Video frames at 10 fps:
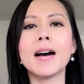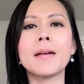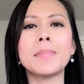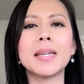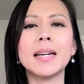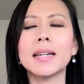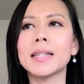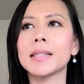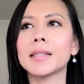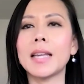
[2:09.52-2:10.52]

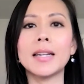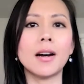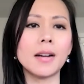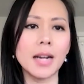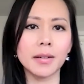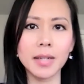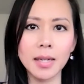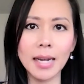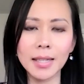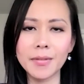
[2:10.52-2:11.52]
Because in our
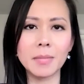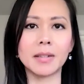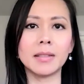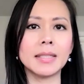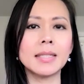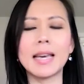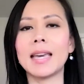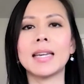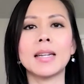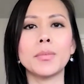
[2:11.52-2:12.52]
area, I live in Maryland,
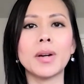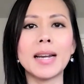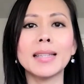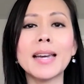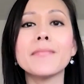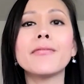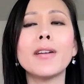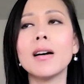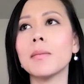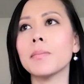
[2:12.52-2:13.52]
and where I am
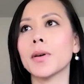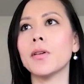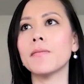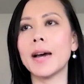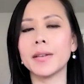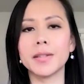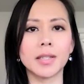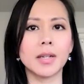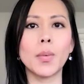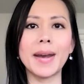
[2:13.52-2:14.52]
from, the home values
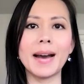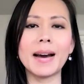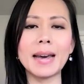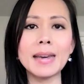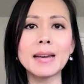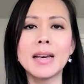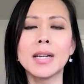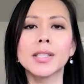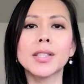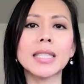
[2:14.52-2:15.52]
are quite high.
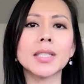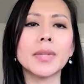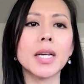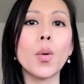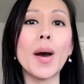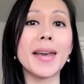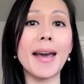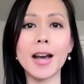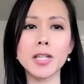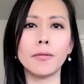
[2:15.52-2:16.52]
So it doesn't really quite
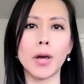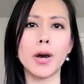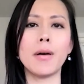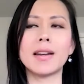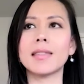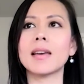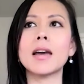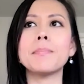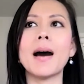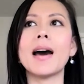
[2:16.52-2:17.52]
cash flow. Anything
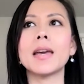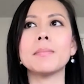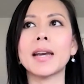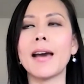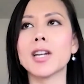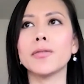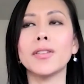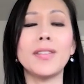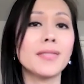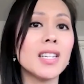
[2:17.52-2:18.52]
I buy might cash
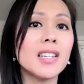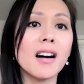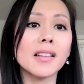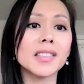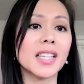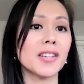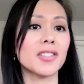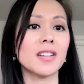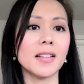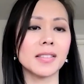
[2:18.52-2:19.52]
flow $50,
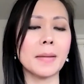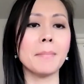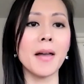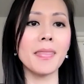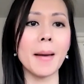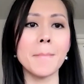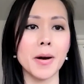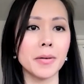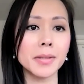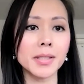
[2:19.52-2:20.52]
$100 a month at
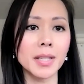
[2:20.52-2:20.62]
most.